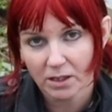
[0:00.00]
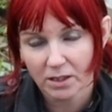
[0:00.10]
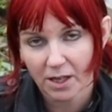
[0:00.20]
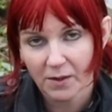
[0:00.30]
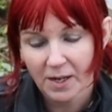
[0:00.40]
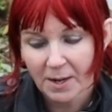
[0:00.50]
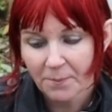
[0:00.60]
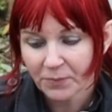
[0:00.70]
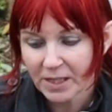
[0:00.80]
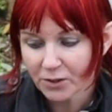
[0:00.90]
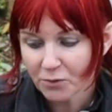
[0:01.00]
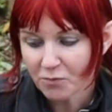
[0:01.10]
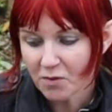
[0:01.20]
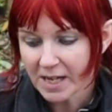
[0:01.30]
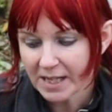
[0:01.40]
So it's a
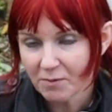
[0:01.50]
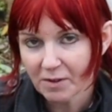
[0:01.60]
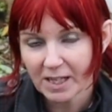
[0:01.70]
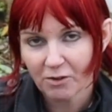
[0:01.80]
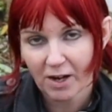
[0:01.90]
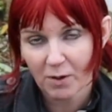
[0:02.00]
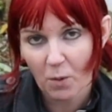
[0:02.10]
really, really great